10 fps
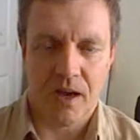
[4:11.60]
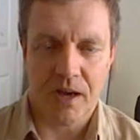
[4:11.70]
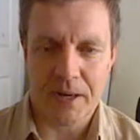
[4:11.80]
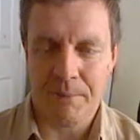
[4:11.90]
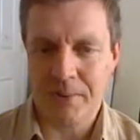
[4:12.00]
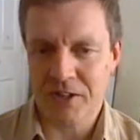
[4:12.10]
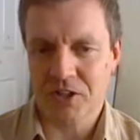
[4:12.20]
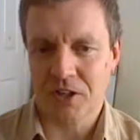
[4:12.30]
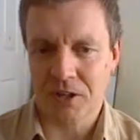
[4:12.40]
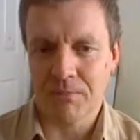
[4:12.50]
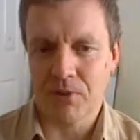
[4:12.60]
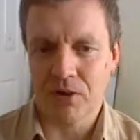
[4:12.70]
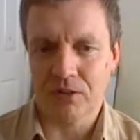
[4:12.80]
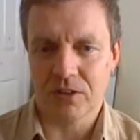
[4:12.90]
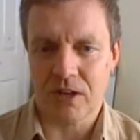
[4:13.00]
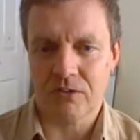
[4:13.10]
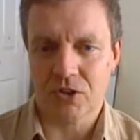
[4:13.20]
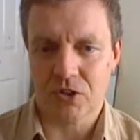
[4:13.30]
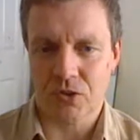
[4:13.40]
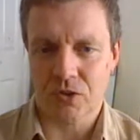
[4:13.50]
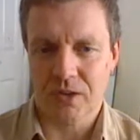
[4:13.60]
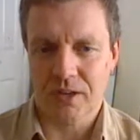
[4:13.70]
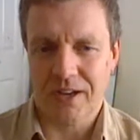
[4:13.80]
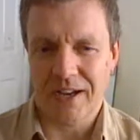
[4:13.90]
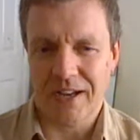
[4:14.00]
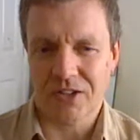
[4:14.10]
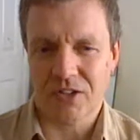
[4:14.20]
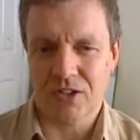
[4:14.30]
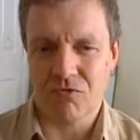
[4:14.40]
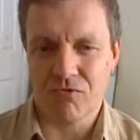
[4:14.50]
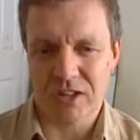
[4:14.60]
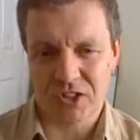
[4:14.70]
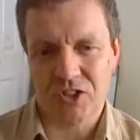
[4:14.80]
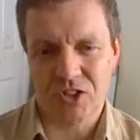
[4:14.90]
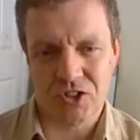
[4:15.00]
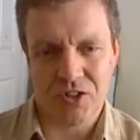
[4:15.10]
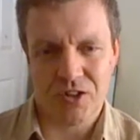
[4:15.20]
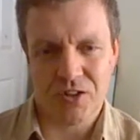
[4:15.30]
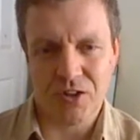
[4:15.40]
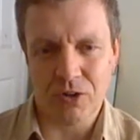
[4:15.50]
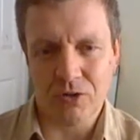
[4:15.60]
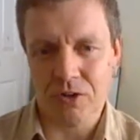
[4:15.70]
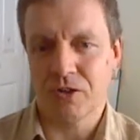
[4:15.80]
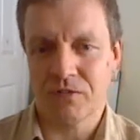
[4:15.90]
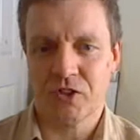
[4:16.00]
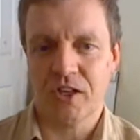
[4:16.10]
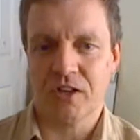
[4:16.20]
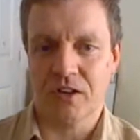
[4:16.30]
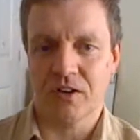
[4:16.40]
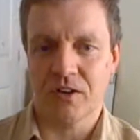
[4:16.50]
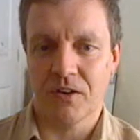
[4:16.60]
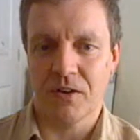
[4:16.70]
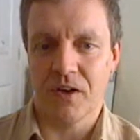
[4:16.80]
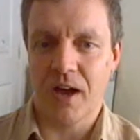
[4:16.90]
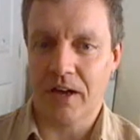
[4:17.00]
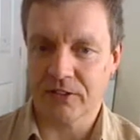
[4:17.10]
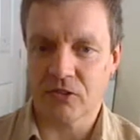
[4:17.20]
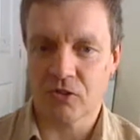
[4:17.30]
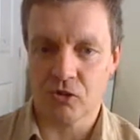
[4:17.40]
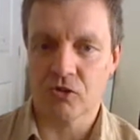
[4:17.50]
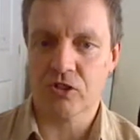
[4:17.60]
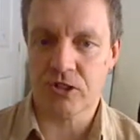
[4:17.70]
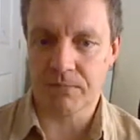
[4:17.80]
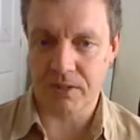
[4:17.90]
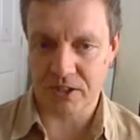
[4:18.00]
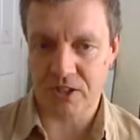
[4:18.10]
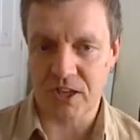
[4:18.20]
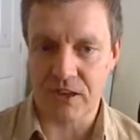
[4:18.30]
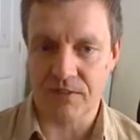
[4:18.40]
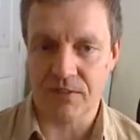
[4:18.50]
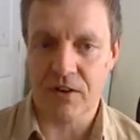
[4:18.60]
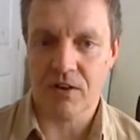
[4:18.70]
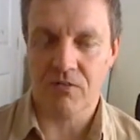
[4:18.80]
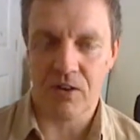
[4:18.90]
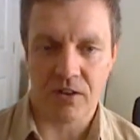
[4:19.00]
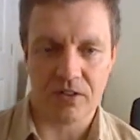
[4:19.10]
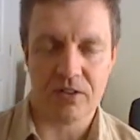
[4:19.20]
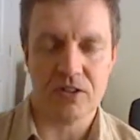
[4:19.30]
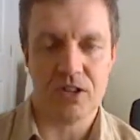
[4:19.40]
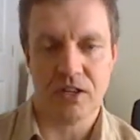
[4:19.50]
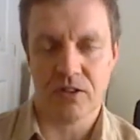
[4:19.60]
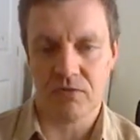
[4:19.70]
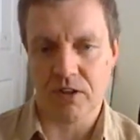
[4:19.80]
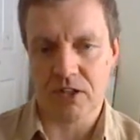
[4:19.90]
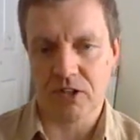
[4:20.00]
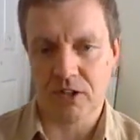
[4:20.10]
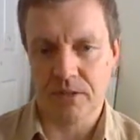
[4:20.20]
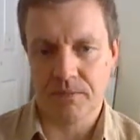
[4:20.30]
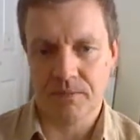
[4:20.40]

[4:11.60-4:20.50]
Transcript: And it basically boiled down to, it's the risks that you could have taken and chose to play safe rather than take the risk.